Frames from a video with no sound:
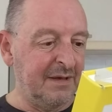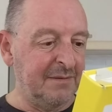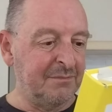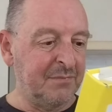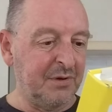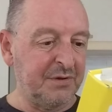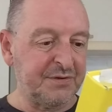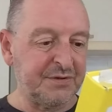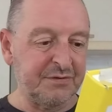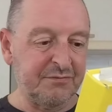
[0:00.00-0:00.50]

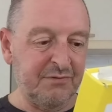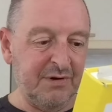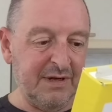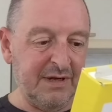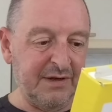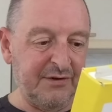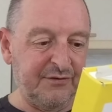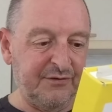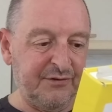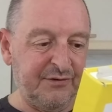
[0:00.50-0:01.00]

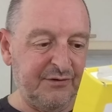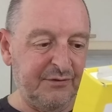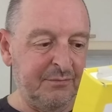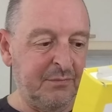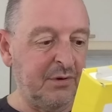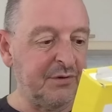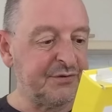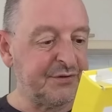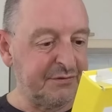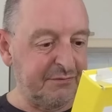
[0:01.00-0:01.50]
Mozzarella,
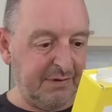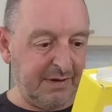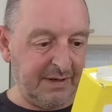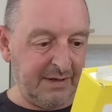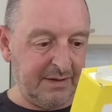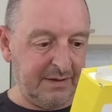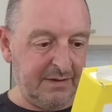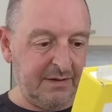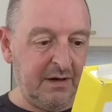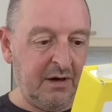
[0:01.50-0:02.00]

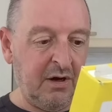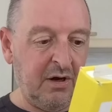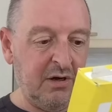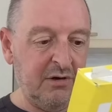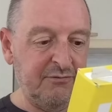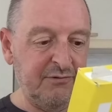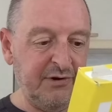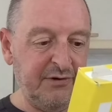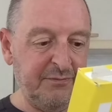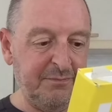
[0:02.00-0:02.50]
mozzarella,
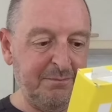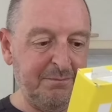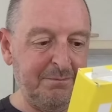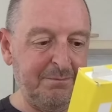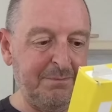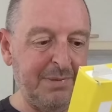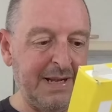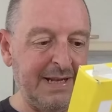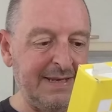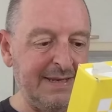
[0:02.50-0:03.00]
Irish
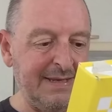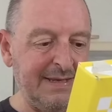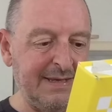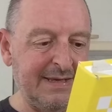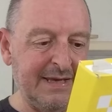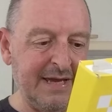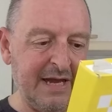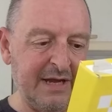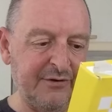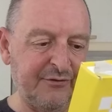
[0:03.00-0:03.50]
Bally
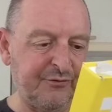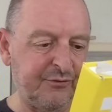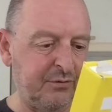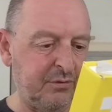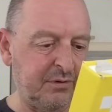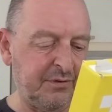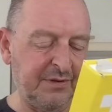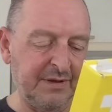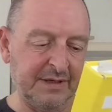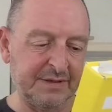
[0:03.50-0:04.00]

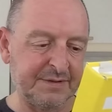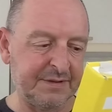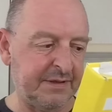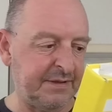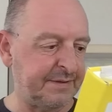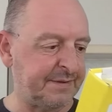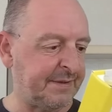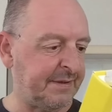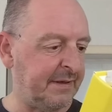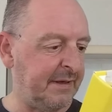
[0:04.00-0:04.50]
Cashel, I think that's how
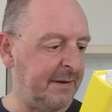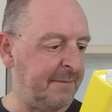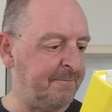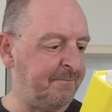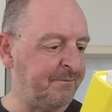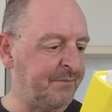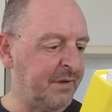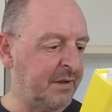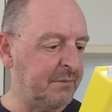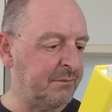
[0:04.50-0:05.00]
you say it.
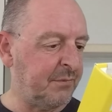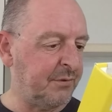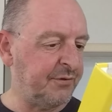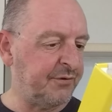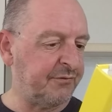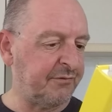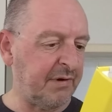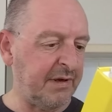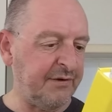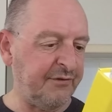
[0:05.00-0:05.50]

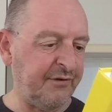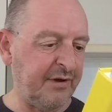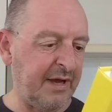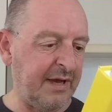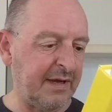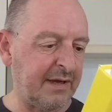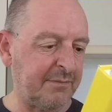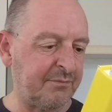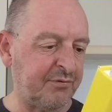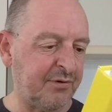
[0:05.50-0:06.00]
Monterey
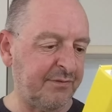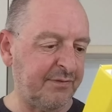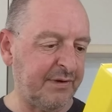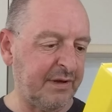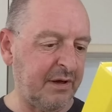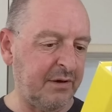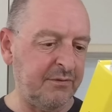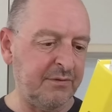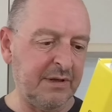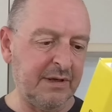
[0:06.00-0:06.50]
Jack,
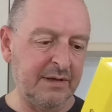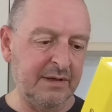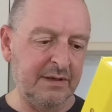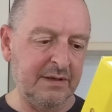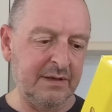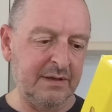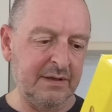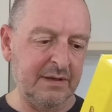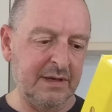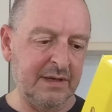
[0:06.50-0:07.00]

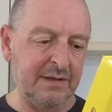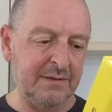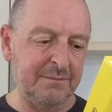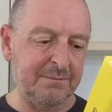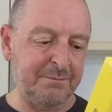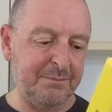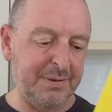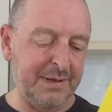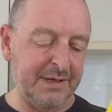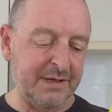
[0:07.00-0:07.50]
Provolone
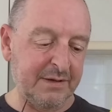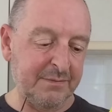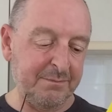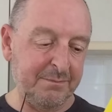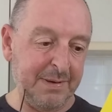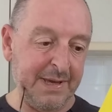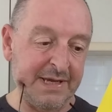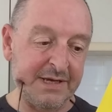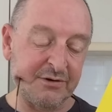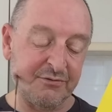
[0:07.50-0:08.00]
and
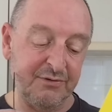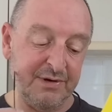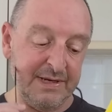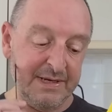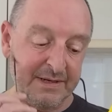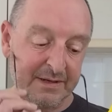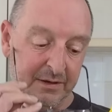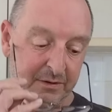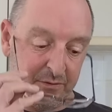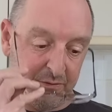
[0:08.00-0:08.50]

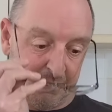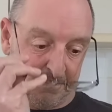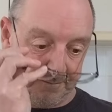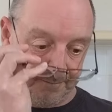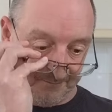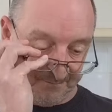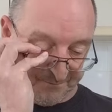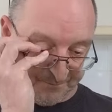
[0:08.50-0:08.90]
Pecorino.